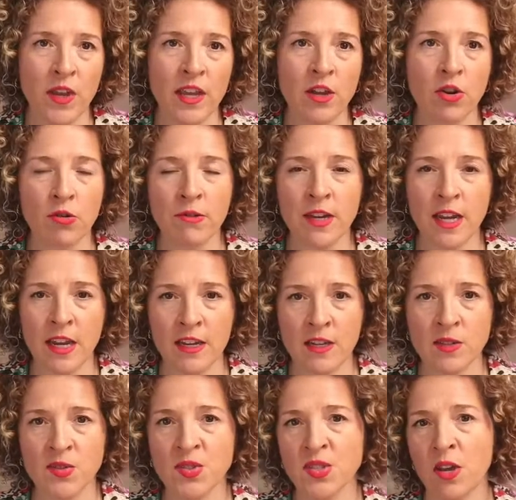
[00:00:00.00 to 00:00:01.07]
we
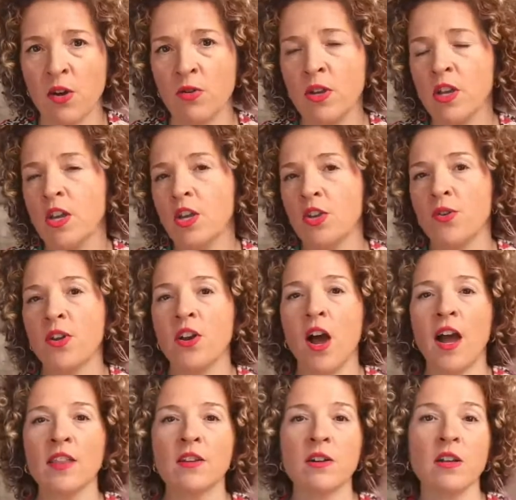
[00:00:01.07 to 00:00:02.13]
created. So you can
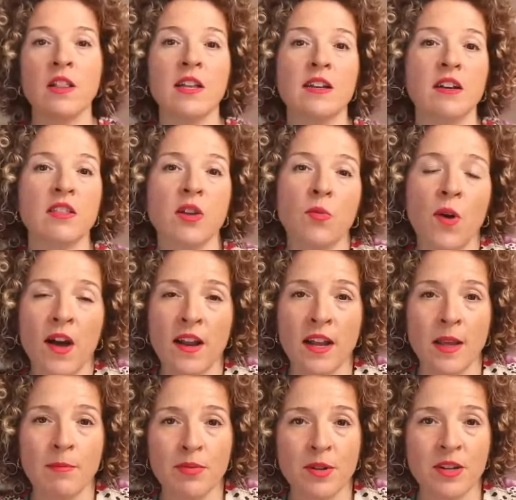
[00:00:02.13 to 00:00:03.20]
either click on the one
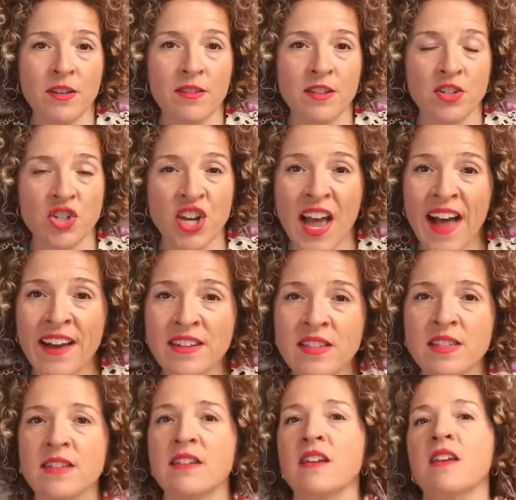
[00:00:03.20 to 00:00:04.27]
I put in the
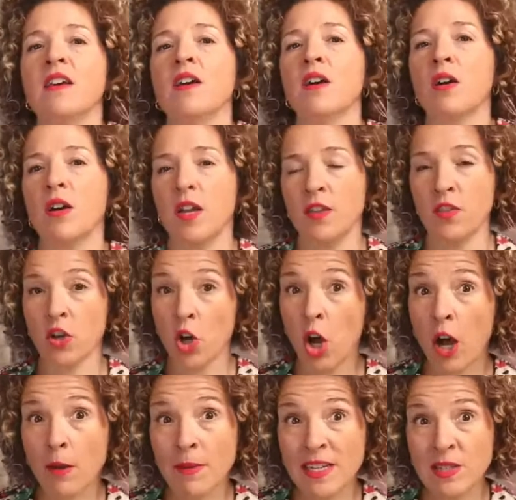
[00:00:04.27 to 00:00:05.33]
chat, in the
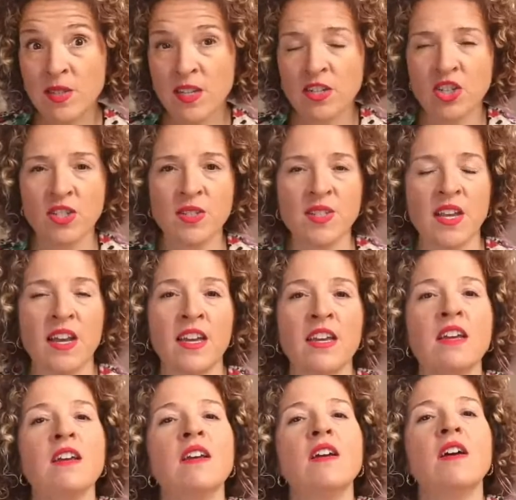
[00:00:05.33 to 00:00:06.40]
comments, I should
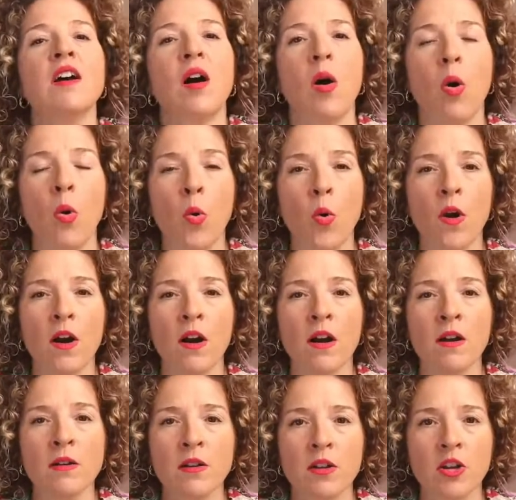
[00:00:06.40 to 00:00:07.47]
say,
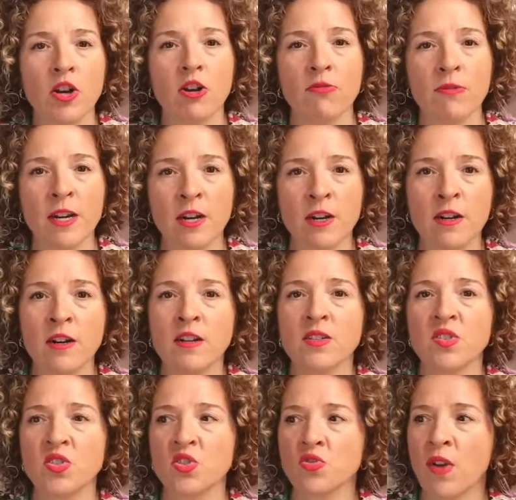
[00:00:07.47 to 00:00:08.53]
or
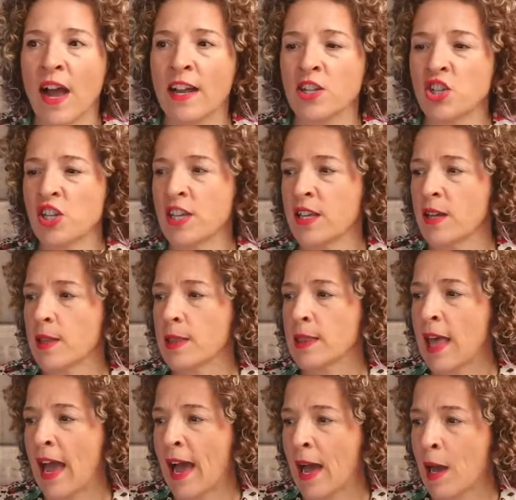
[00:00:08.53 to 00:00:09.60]

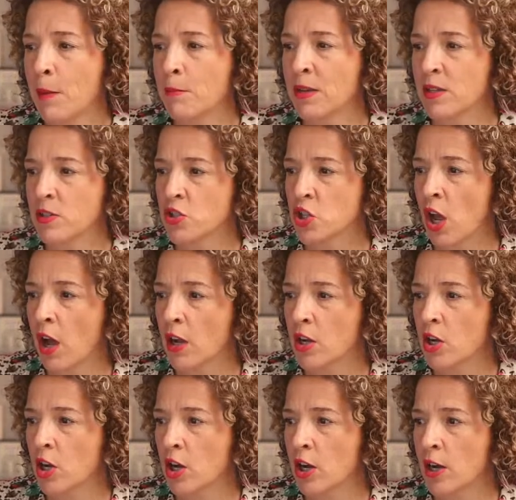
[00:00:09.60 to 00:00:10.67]

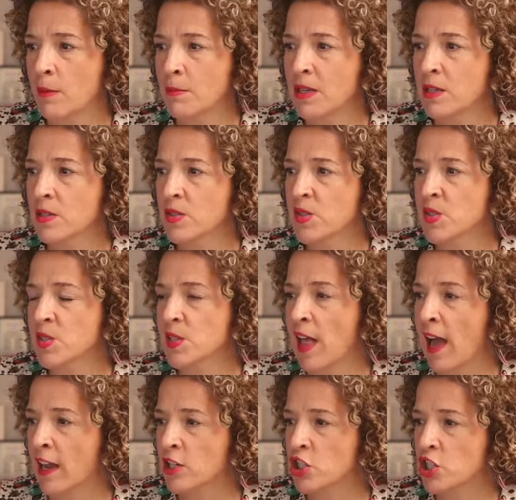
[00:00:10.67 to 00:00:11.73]
careerstrategylab.com
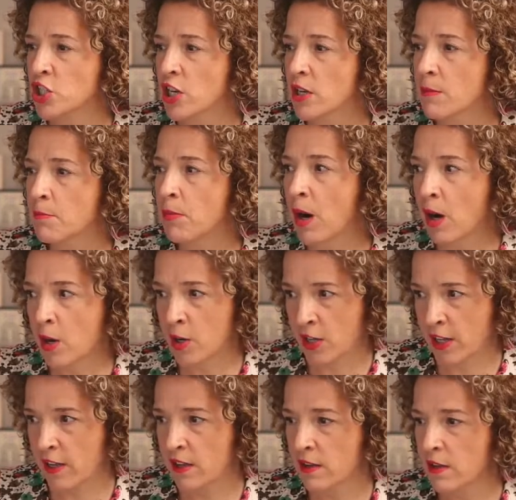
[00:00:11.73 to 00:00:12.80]
slash
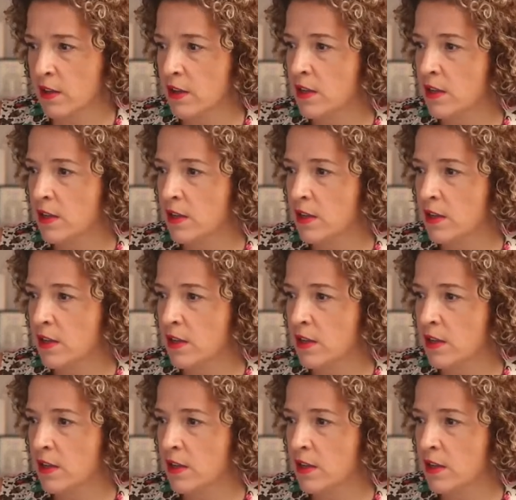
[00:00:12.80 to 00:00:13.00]
party.